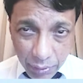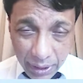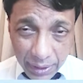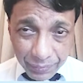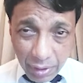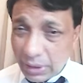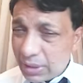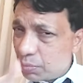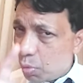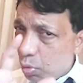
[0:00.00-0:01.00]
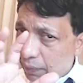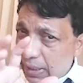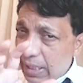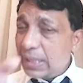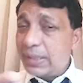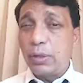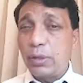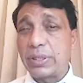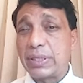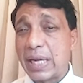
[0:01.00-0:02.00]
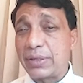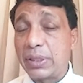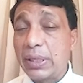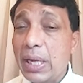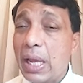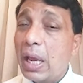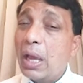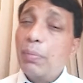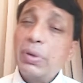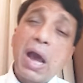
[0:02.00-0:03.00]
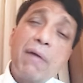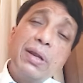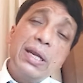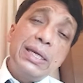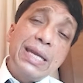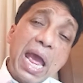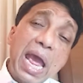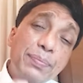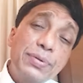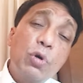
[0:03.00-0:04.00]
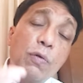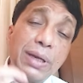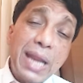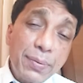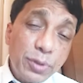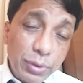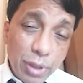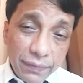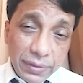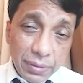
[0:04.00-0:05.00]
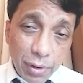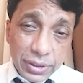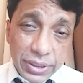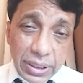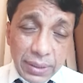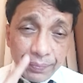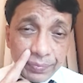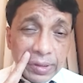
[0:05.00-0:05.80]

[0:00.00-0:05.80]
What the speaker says: Okay, now this is more of an ENT question actually, but however it overlaps with ophthalmology,